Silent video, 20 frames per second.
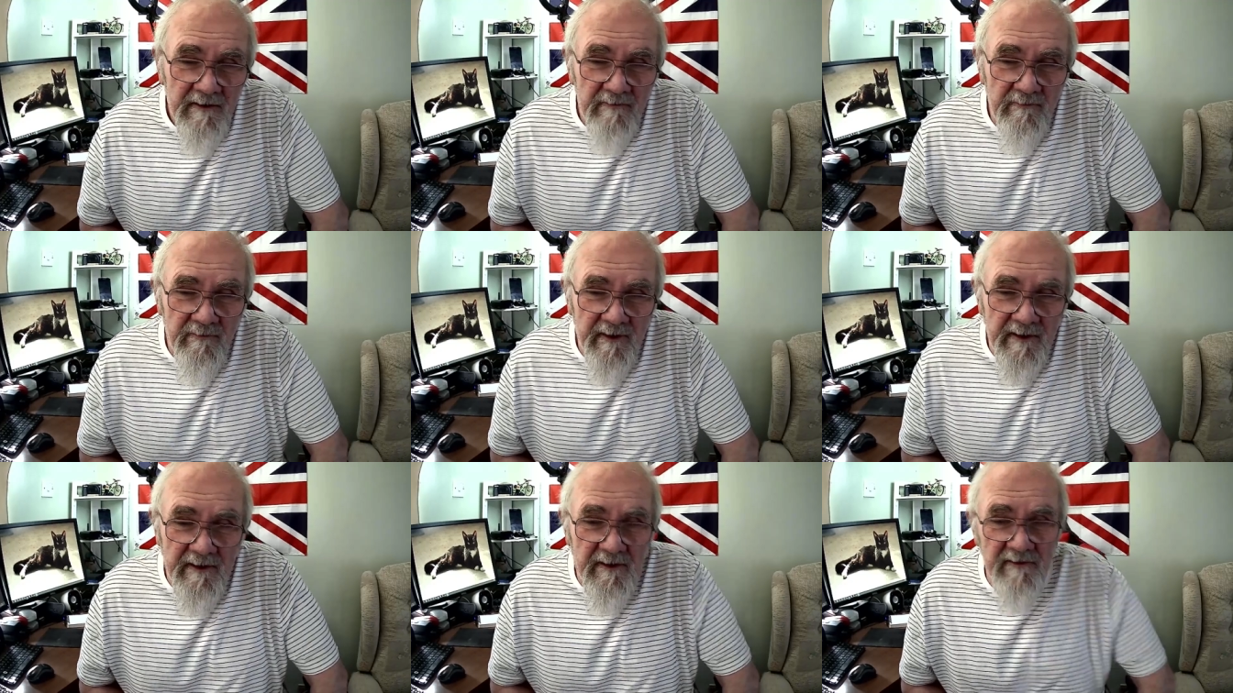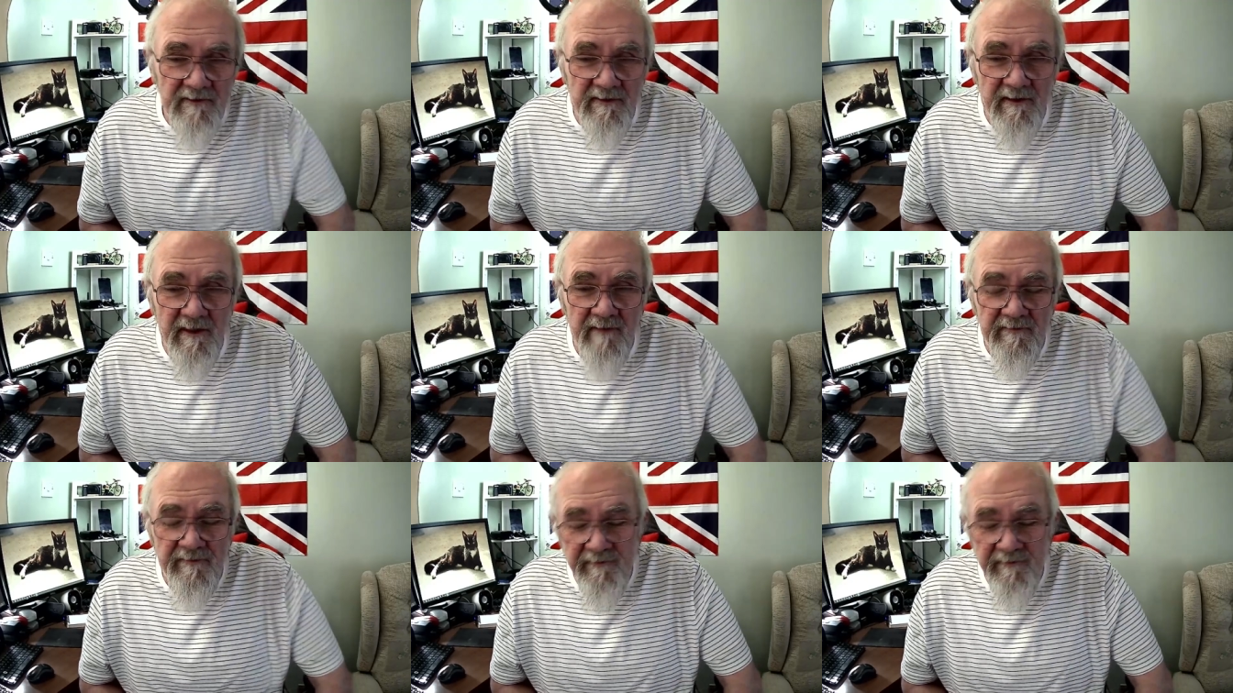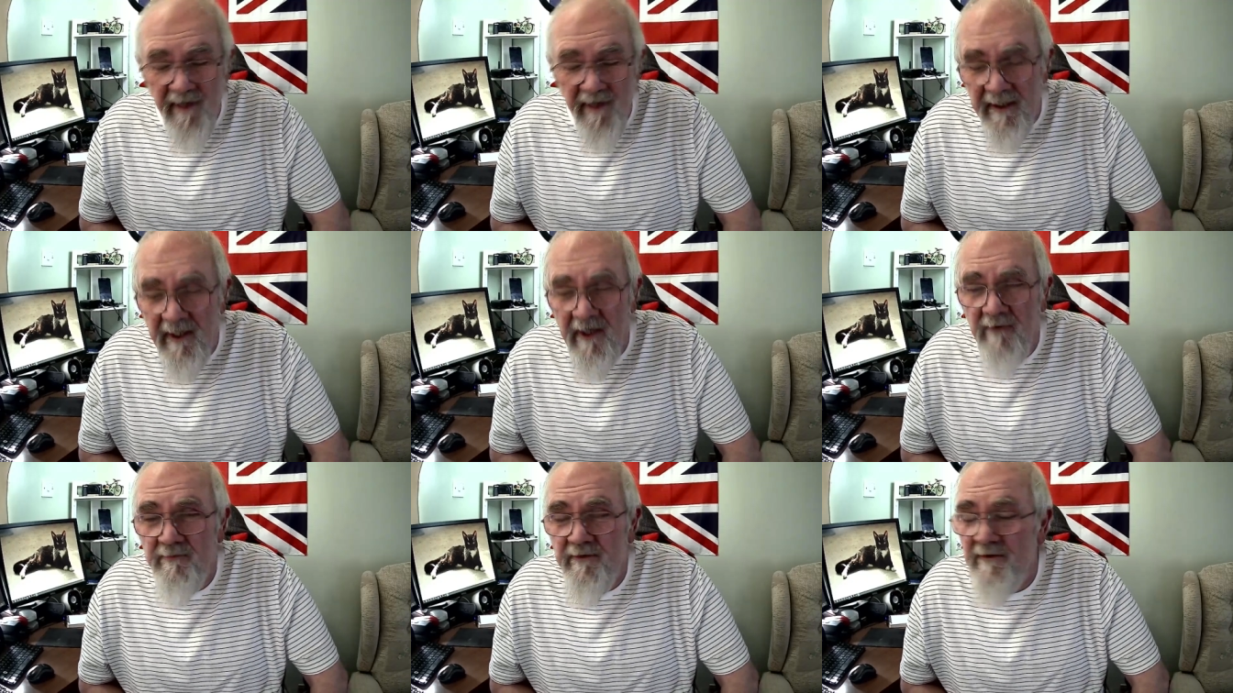because they're fed
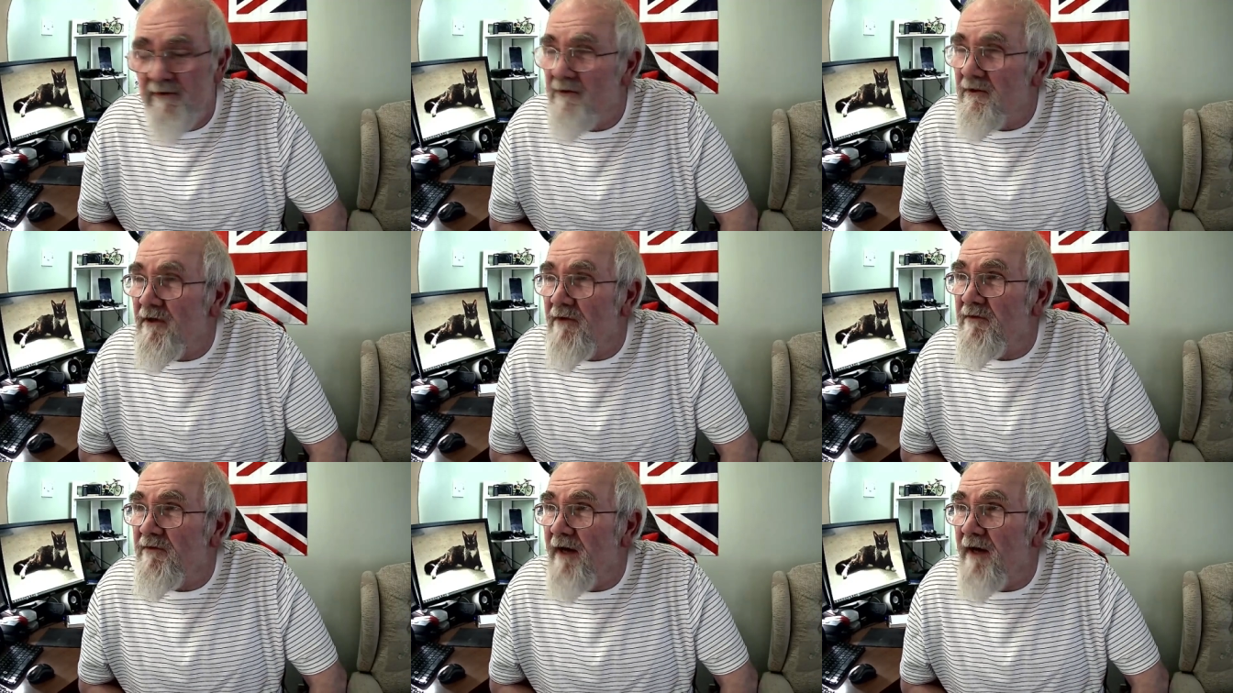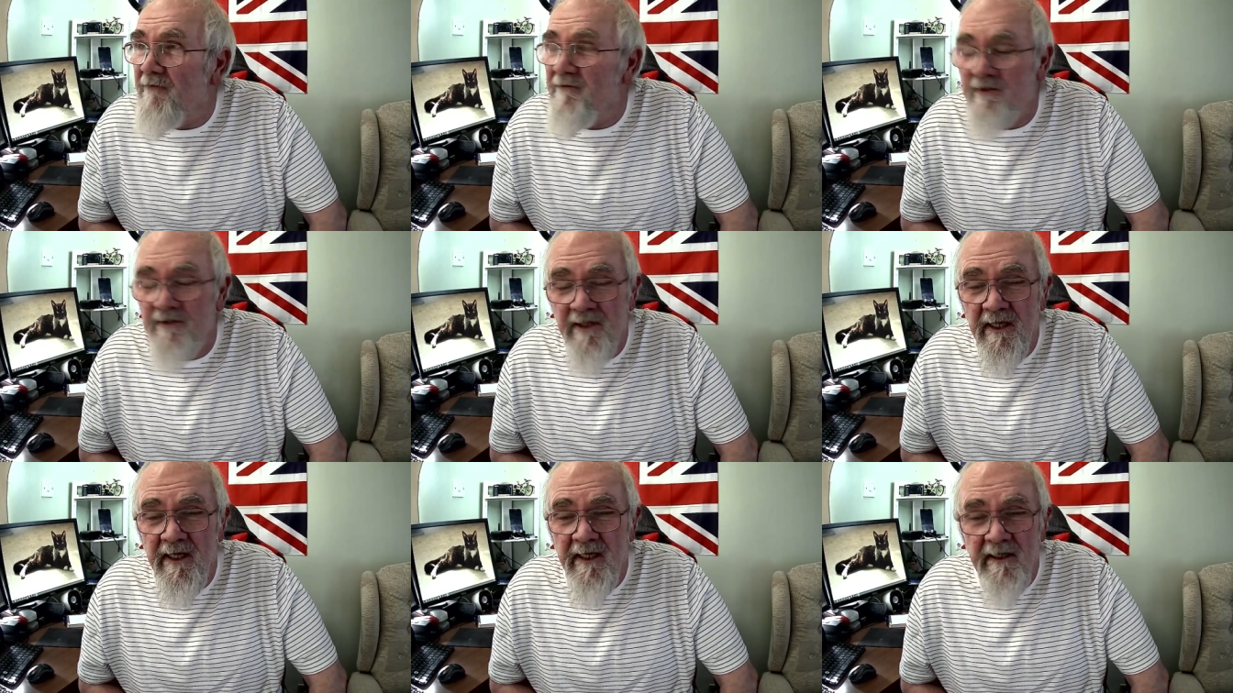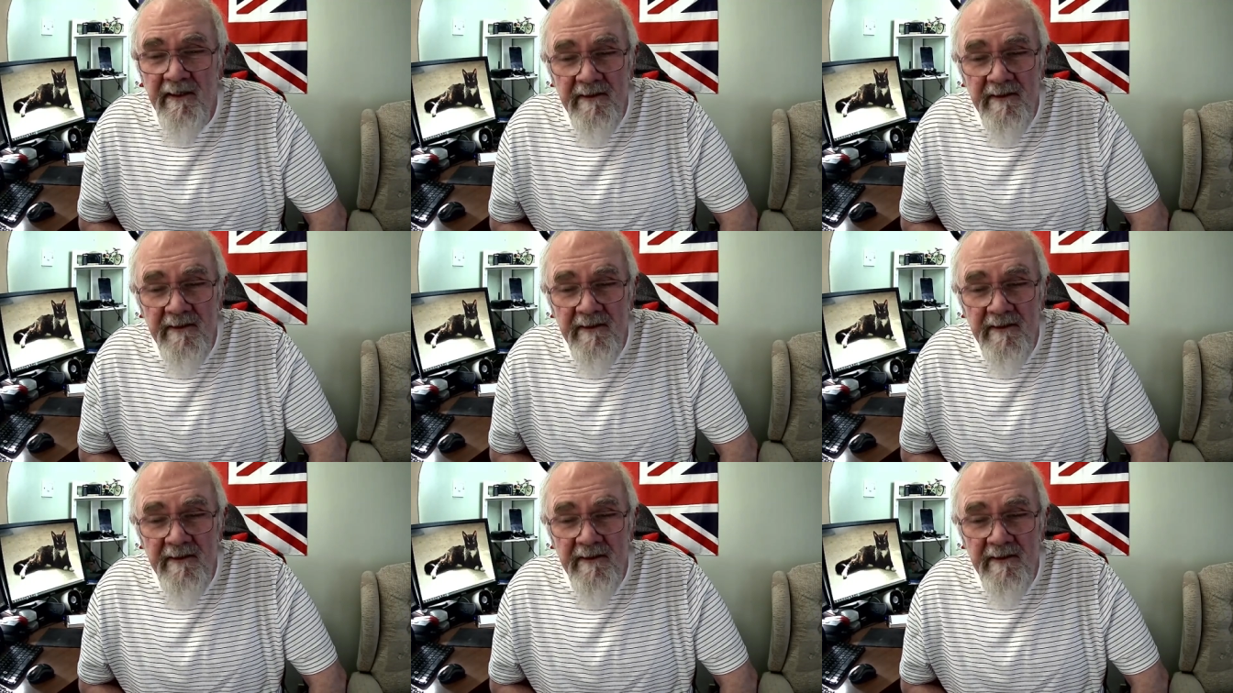up of having their